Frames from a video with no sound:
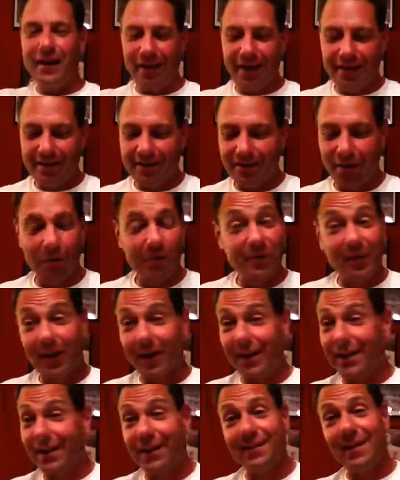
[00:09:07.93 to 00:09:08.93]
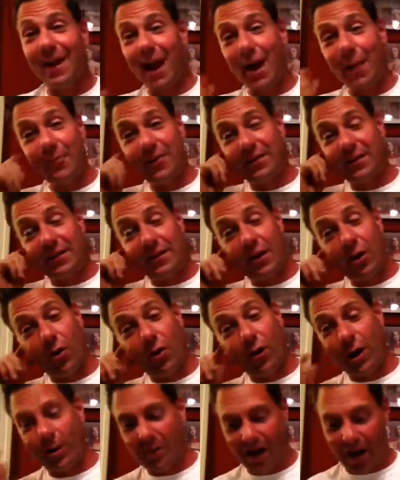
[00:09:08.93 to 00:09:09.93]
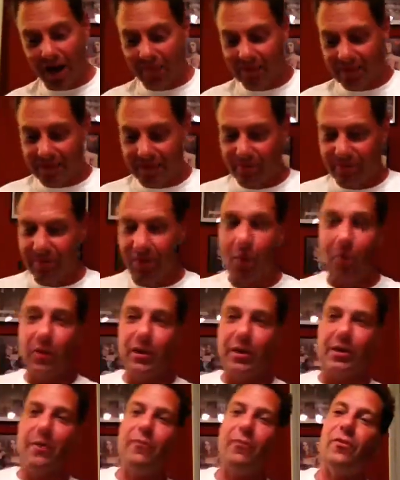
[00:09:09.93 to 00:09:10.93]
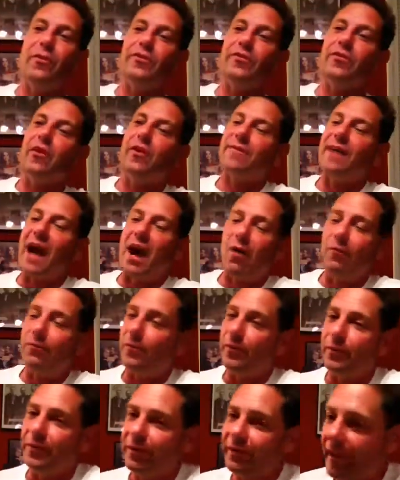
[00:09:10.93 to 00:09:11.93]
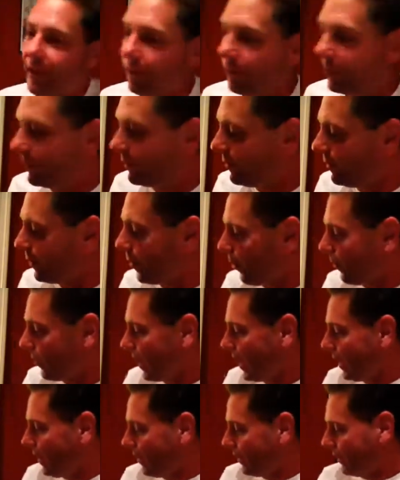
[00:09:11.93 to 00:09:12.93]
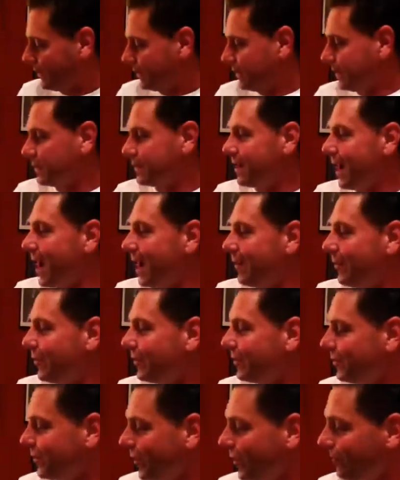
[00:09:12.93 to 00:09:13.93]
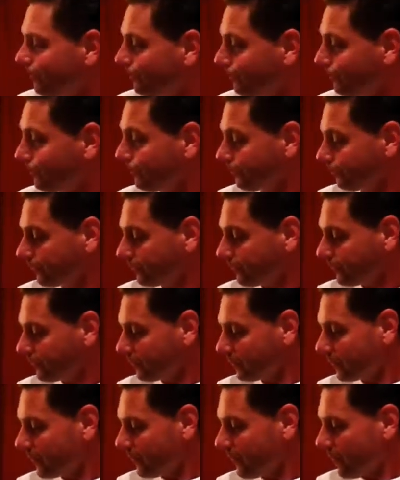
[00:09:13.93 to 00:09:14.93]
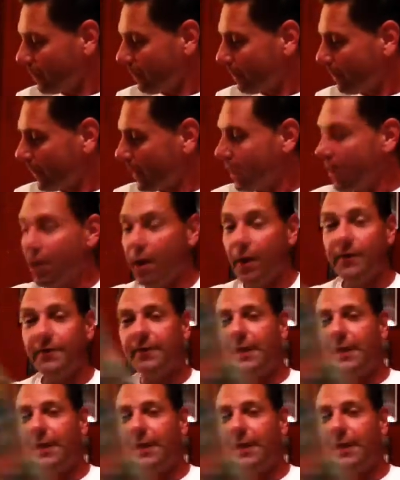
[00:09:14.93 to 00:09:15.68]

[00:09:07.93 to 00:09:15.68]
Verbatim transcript: And he's almost got a King Diamond thing going. I mean, obviously his only influenced off Halford because they wouldn't have known a King Diamond, but it's